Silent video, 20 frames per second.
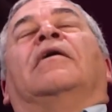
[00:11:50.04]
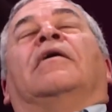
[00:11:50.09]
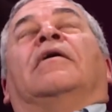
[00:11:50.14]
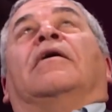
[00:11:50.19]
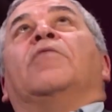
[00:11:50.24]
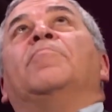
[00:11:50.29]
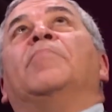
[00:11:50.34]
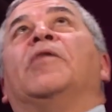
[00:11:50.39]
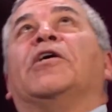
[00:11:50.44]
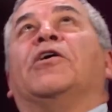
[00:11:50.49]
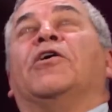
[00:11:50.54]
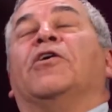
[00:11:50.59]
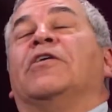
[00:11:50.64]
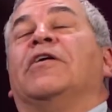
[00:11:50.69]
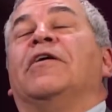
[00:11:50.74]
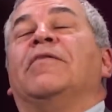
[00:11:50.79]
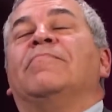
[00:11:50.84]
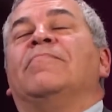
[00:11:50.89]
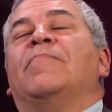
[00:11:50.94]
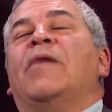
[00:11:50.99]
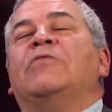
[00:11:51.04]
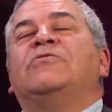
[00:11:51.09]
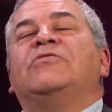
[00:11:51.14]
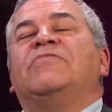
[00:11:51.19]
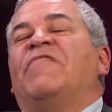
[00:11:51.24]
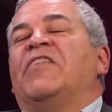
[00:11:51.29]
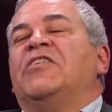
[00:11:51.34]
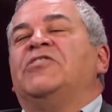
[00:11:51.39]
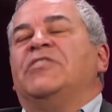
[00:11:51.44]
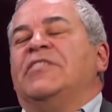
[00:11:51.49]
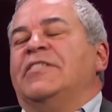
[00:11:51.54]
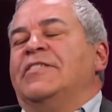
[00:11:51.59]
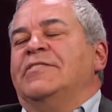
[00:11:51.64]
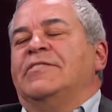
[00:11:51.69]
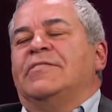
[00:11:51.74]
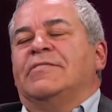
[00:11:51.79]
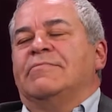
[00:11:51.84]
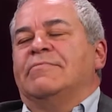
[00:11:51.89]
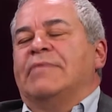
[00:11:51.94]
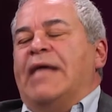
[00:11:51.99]
Oh my God, motivation is
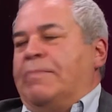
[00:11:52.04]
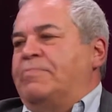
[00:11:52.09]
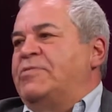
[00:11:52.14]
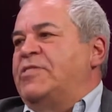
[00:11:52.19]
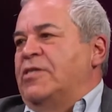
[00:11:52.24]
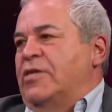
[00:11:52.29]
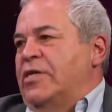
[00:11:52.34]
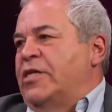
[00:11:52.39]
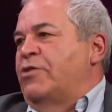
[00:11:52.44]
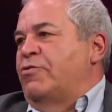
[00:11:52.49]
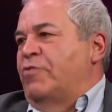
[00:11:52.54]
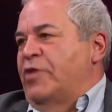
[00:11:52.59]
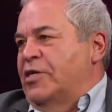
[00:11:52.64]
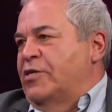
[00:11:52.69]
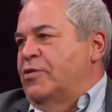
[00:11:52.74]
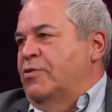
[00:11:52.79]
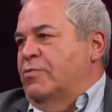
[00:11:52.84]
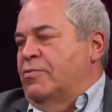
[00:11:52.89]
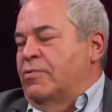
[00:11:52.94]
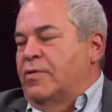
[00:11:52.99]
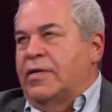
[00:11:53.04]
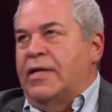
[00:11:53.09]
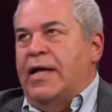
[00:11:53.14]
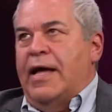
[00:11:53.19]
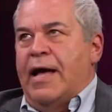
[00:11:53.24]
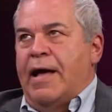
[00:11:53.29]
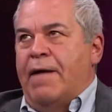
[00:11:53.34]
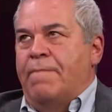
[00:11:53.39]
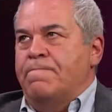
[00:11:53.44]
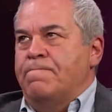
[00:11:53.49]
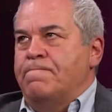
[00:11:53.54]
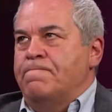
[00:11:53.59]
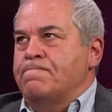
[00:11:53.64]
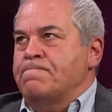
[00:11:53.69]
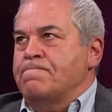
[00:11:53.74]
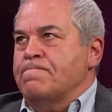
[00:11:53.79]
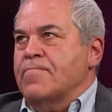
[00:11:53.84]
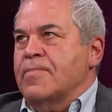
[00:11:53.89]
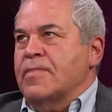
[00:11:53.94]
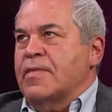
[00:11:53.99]
absolutely critical. Mm.
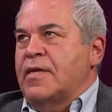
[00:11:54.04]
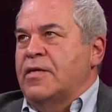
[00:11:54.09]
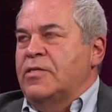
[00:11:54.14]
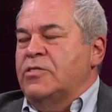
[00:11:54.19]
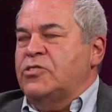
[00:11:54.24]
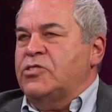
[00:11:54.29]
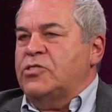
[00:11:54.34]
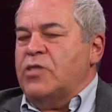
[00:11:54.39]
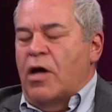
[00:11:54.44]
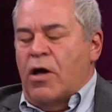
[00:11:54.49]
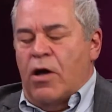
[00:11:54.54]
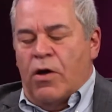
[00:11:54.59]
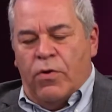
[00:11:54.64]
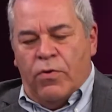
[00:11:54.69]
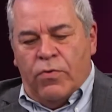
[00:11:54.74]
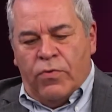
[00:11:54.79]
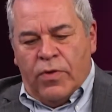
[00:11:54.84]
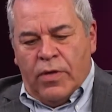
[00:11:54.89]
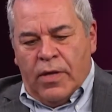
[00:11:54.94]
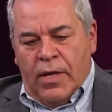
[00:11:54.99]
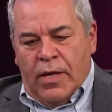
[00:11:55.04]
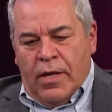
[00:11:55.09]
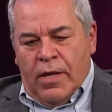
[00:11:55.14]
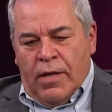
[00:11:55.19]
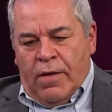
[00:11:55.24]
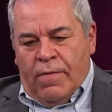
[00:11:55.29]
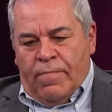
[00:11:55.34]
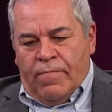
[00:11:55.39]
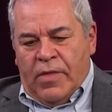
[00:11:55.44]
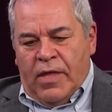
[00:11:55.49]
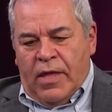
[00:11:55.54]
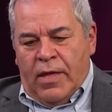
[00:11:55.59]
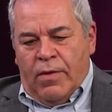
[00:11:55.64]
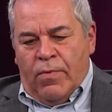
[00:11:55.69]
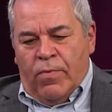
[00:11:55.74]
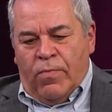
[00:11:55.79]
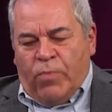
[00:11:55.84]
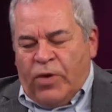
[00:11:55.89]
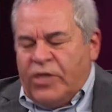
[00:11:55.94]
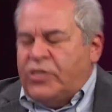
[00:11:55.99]
So
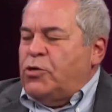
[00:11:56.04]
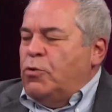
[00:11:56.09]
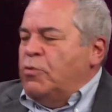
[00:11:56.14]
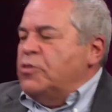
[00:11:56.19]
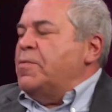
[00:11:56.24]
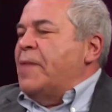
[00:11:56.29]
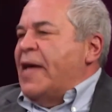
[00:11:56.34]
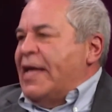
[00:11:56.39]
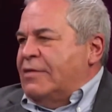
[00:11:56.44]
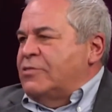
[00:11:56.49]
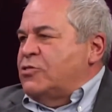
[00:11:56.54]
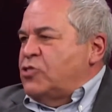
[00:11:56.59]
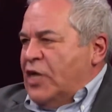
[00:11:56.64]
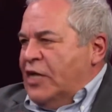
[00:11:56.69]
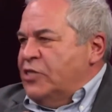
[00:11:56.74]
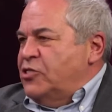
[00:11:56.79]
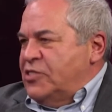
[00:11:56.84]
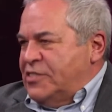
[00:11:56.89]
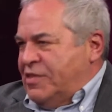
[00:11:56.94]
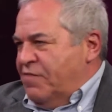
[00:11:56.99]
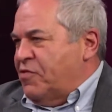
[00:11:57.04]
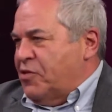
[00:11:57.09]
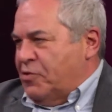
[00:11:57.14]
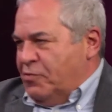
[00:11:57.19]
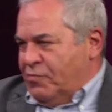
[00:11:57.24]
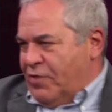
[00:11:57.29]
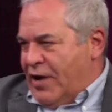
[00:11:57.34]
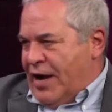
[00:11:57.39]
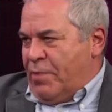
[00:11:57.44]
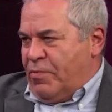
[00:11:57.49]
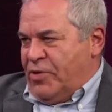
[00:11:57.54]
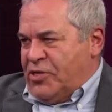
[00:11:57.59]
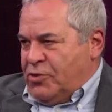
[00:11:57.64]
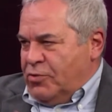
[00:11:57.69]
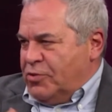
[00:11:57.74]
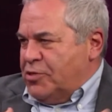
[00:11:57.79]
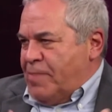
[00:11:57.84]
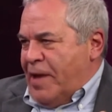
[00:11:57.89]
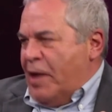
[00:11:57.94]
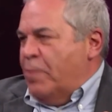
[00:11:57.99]
we talked about change is difficult, right? We
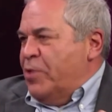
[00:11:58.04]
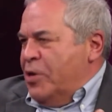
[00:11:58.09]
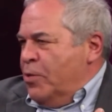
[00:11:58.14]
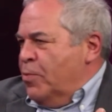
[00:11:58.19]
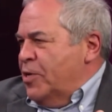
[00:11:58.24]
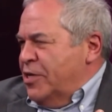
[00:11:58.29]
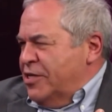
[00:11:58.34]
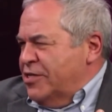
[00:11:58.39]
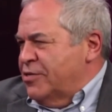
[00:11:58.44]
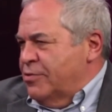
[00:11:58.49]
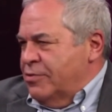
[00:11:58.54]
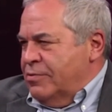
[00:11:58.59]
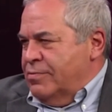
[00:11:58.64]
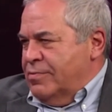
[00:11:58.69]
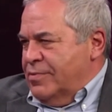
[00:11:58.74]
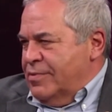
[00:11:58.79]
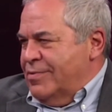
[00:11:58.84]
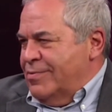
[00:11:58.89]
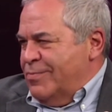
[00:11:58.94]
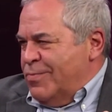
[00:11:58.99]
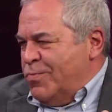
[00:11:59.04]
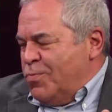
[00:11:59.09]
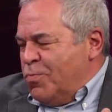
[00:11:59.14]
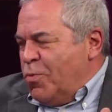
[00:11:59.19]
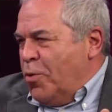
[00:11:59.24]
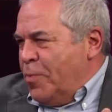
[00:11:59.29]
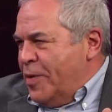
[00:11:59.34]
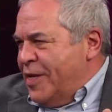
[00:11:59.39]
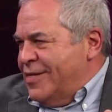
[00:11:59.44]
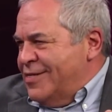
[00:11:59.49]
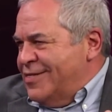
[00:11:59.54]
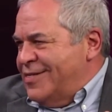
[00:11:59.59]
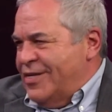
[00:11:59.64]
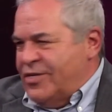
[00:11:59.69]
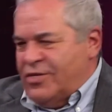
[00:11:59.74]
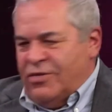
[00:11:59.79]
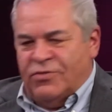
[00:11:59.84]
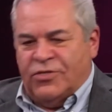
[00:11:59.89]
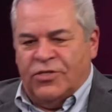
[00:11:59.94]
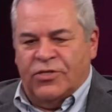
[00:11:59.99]
talked about we want to do what we
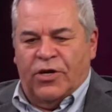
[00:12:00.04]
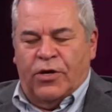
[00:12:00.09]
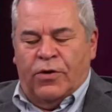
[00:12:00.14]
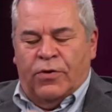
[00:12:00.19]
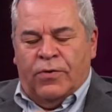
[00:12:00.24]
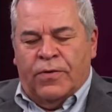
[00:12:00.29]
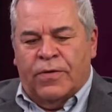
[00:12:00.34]
continue to do.